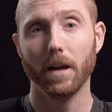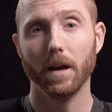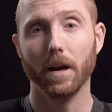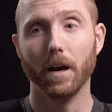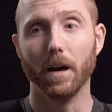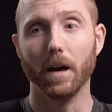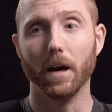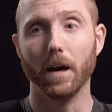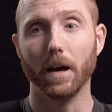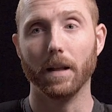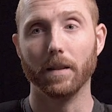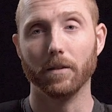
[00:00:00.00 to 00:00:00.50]

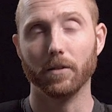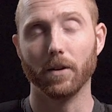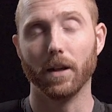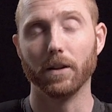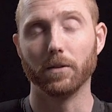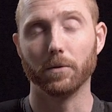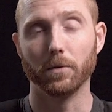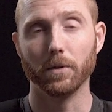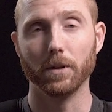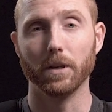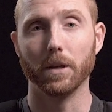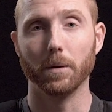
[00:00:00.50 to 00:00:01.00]
And so
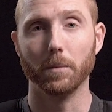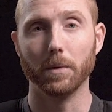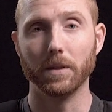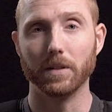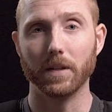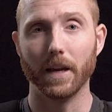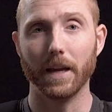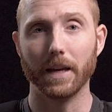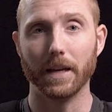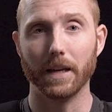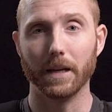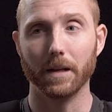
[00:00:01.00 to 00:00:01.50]
that's really gonna be
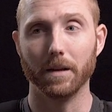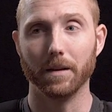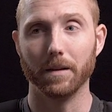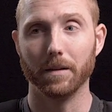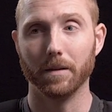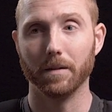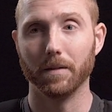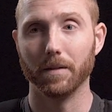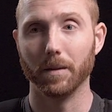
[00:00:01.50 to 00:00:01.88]
taking